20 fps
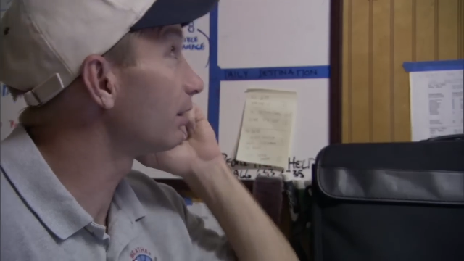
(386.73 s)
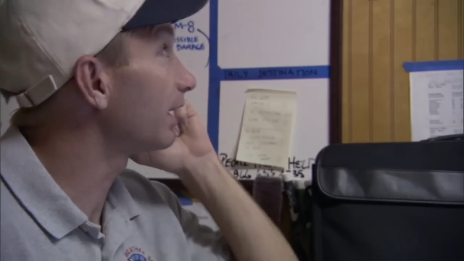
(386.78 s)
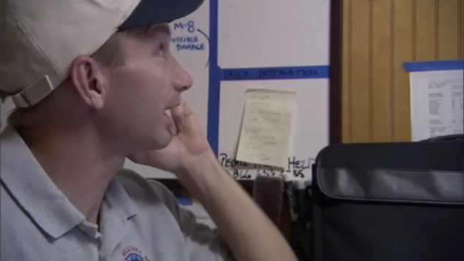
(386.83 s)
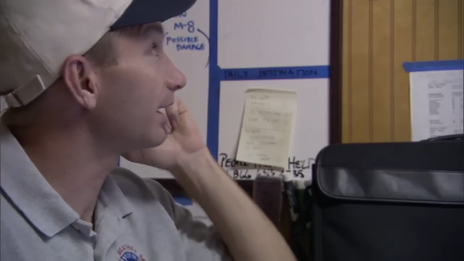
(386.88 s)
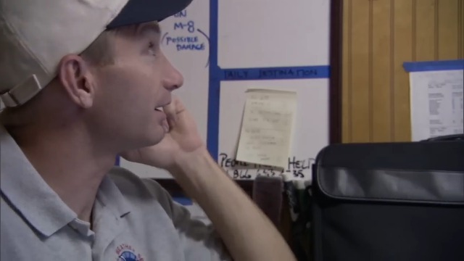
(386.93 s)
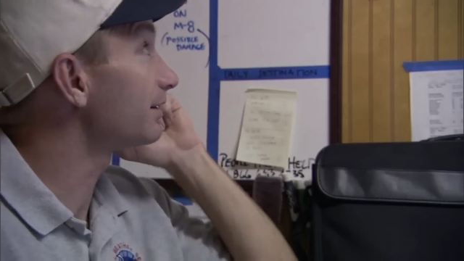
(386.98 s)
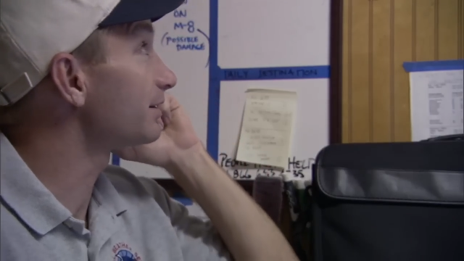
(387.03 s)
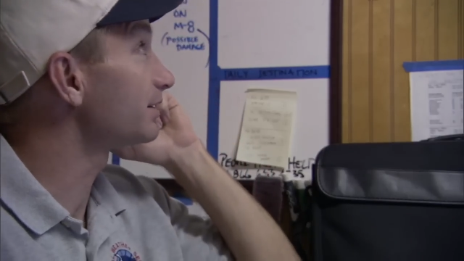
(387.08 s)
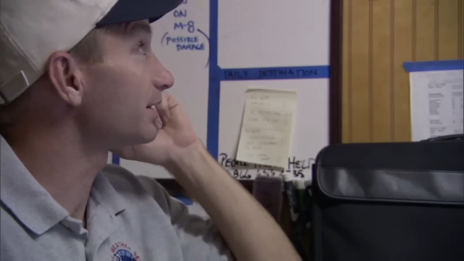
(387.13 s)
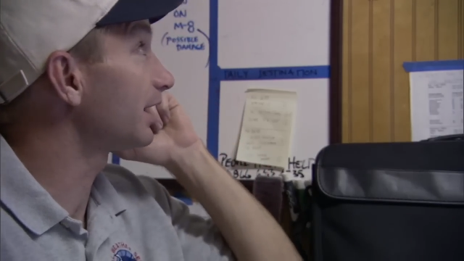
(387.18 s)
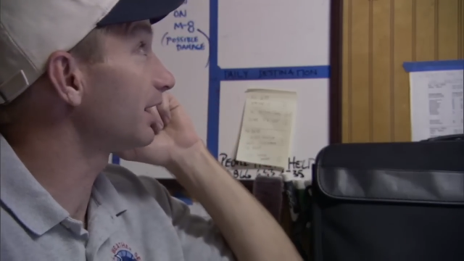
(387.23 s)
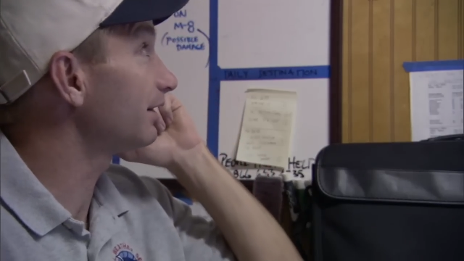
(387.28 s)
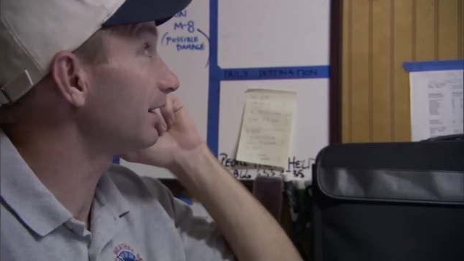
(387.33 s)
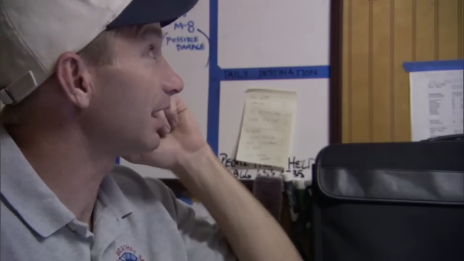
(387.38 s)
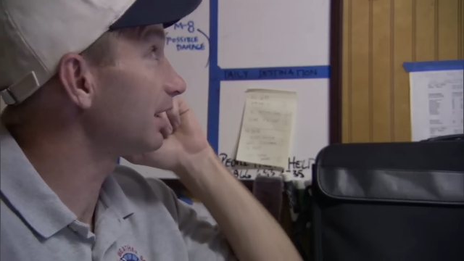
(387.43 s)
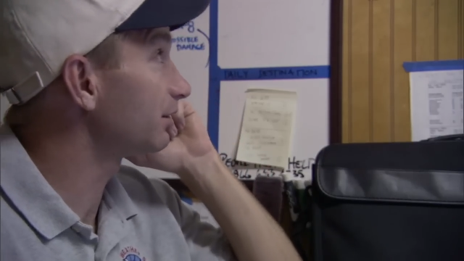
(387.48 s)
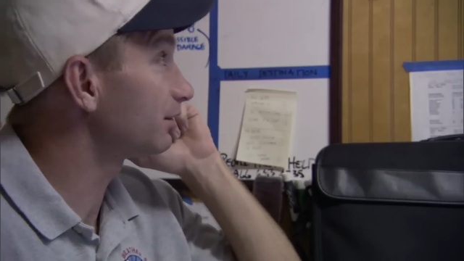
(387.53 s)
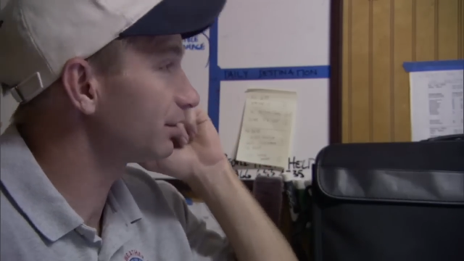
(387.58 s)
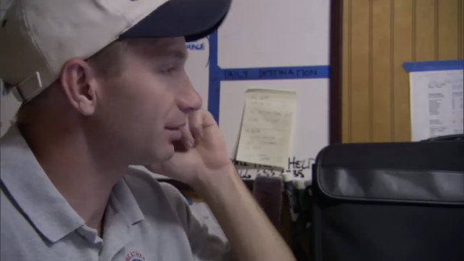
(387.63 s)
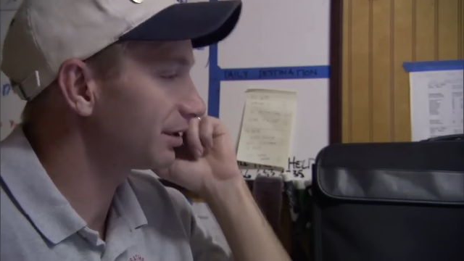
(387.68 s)
ahead and send
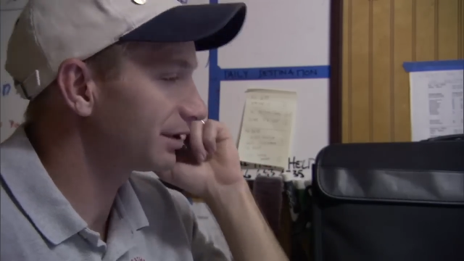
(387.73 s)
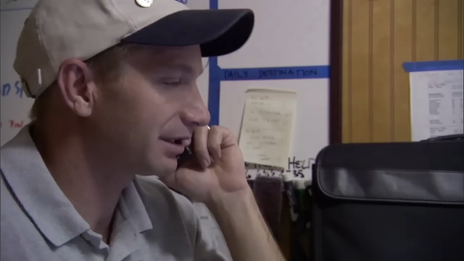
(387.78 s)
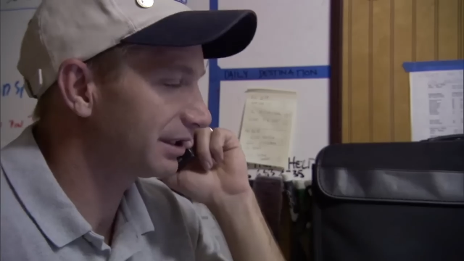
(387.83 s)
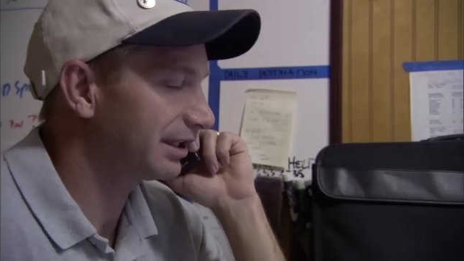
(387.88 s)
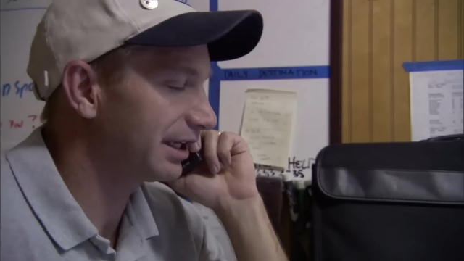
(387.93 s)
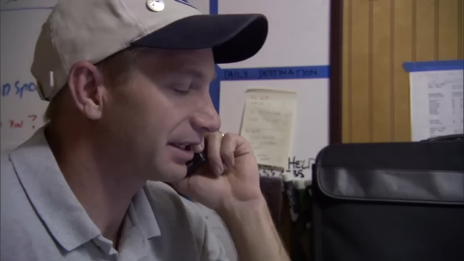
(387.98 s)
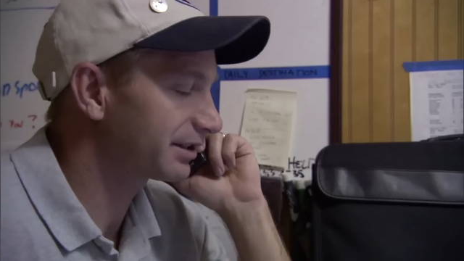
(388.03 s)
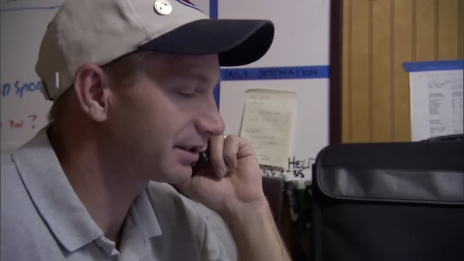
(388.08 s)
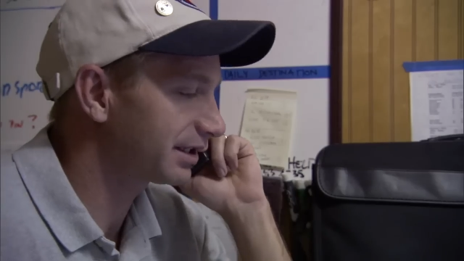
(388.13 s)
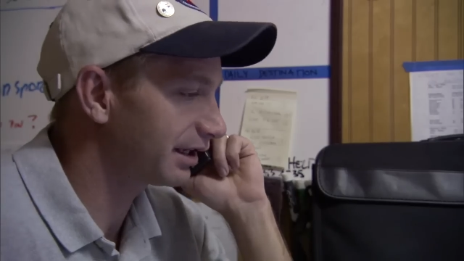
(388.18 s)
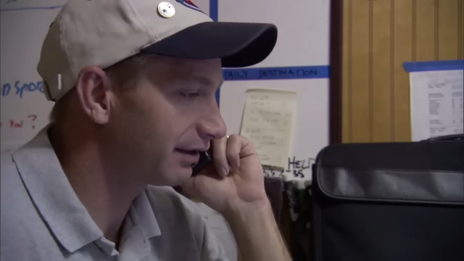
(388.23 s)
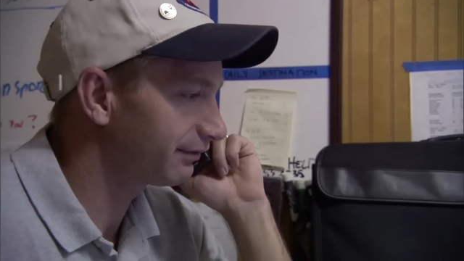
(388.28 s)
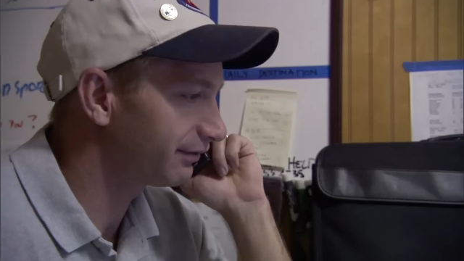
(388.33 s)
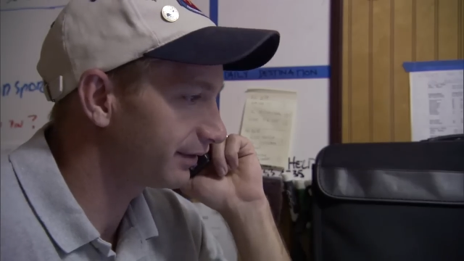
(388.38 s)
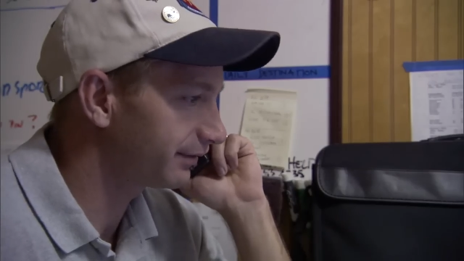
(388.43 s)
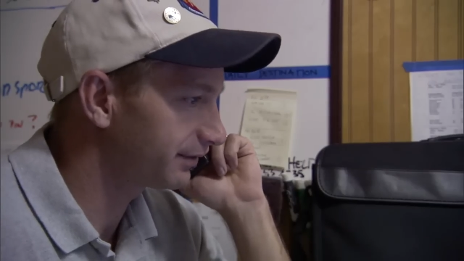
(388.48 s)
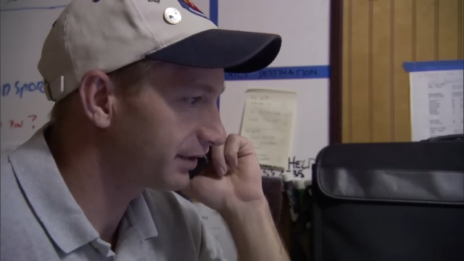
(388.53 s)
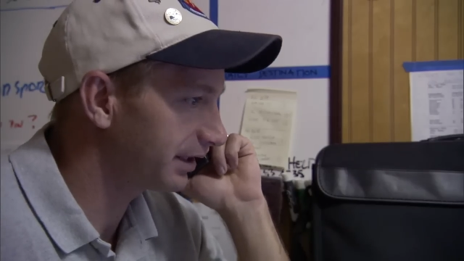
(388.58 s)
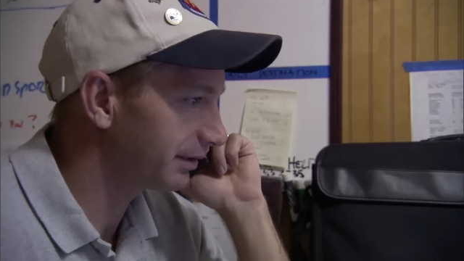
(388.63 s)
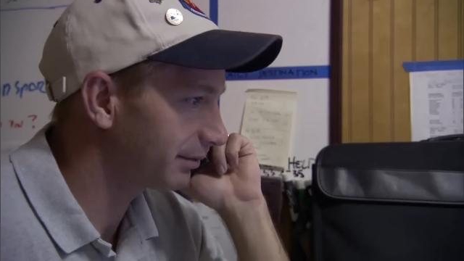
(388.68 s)
that to you in the next 10,
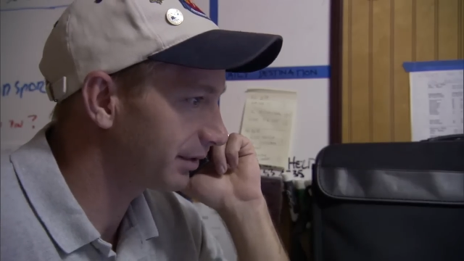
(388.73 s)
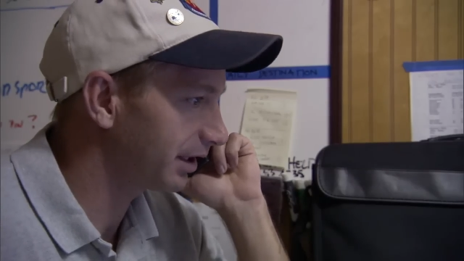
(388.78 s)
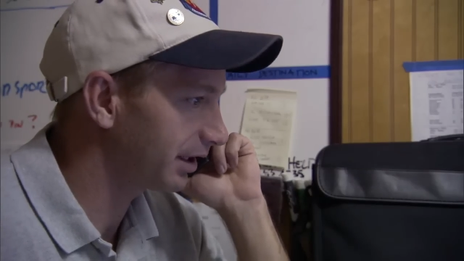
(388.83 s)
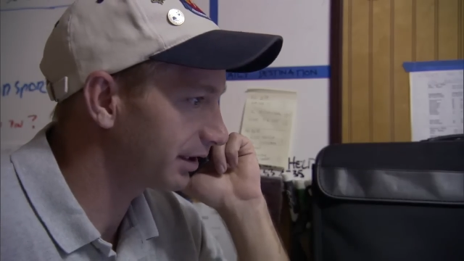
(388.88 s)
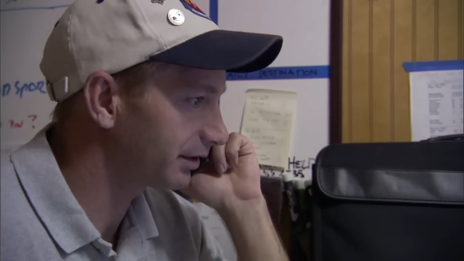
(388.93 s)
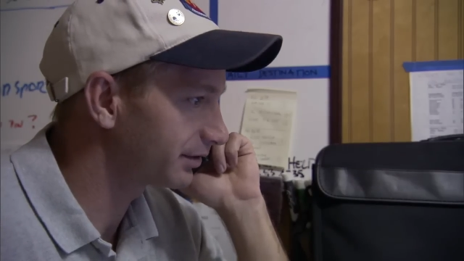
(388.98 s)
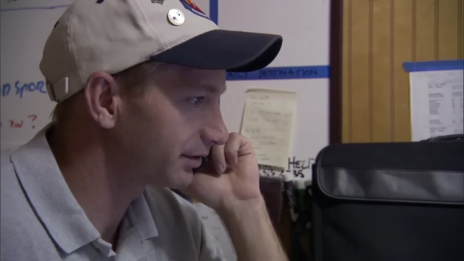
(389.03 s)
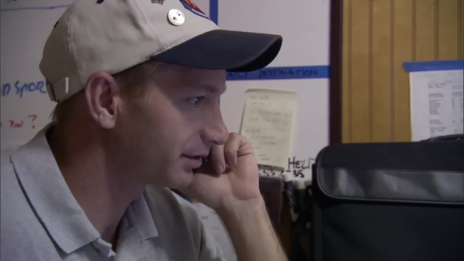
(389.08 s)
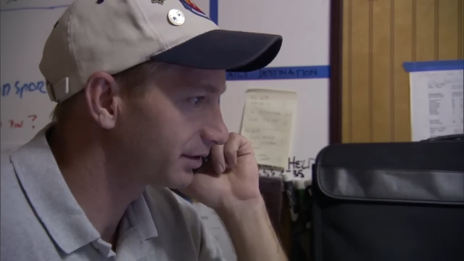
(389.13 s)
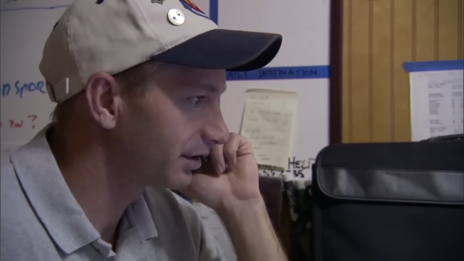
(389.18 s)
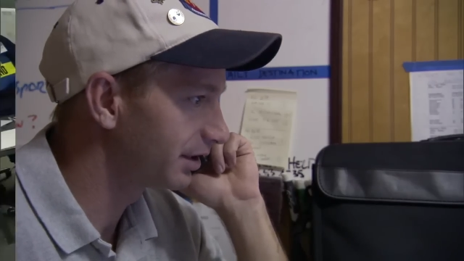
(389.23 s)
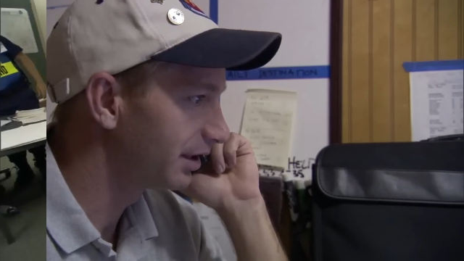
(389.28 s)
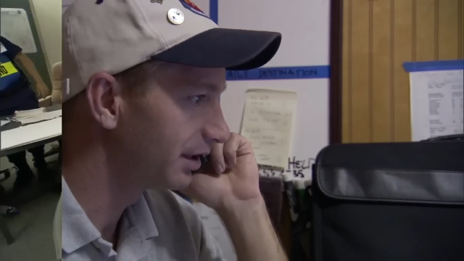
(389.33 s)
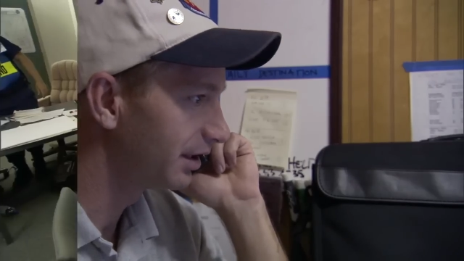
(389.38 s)
15 minutes.